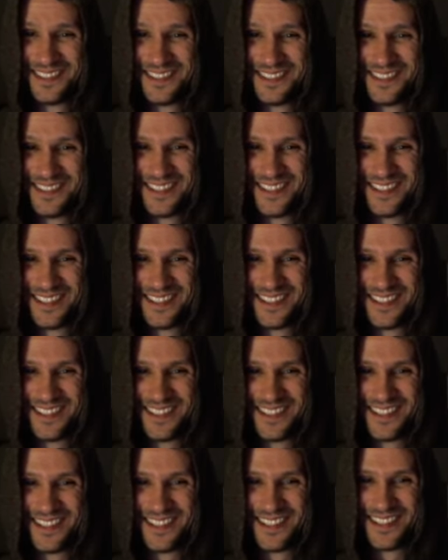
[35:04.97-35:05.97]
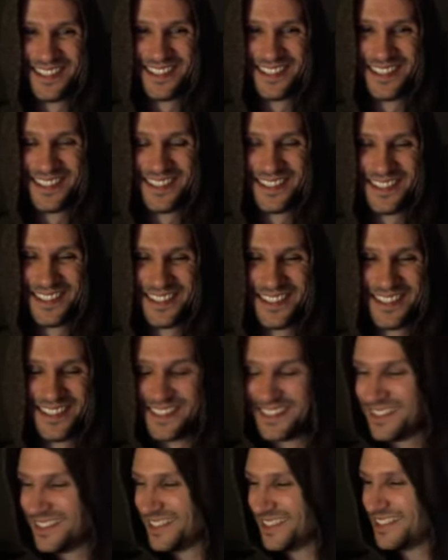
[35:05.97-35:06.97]

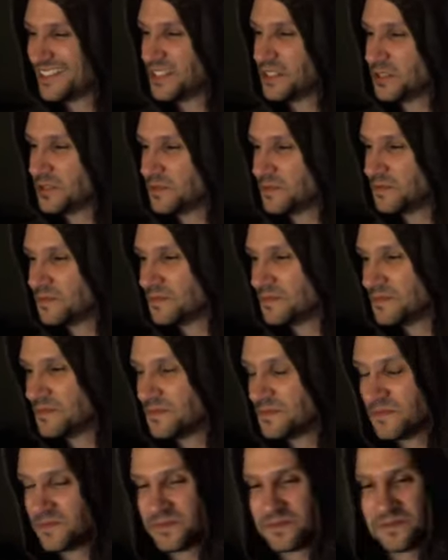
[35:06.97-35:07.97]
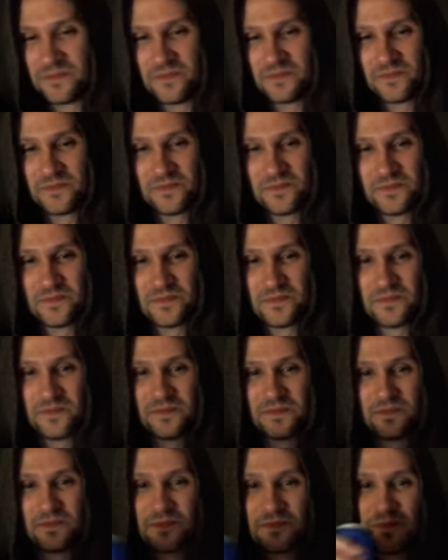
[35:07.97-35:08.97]

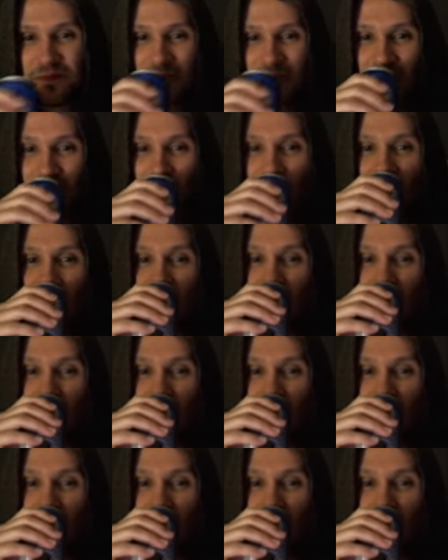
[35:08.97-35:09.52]
No words are spoken by the person on screen.